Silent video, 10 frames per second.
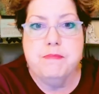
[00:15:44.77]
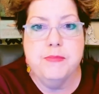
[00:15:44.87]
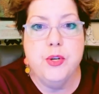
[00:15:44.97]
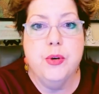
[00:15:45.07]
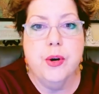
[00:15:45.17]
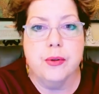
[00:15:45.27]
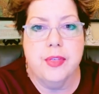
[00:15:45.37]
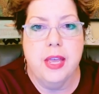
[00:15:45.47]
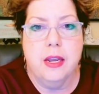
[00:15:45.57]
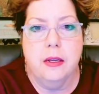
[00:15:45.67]
do your
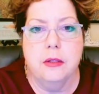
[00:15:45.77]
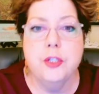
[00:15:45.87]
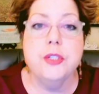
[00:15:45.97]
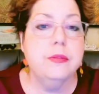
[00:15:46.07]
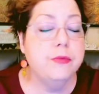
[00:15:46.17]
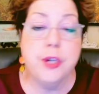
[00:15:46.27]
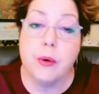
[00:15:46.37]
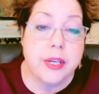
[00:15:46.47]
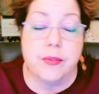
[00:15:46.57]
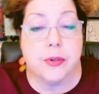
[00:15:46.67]
thing. Just
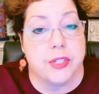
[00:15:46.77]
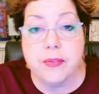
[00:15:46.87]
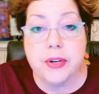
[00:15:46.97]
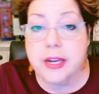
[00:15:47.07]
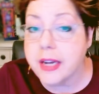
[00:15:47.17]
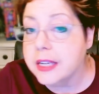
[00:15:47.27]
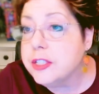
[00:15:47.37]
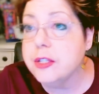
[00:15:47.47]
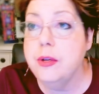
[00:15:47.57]
don't give yourself a concussion.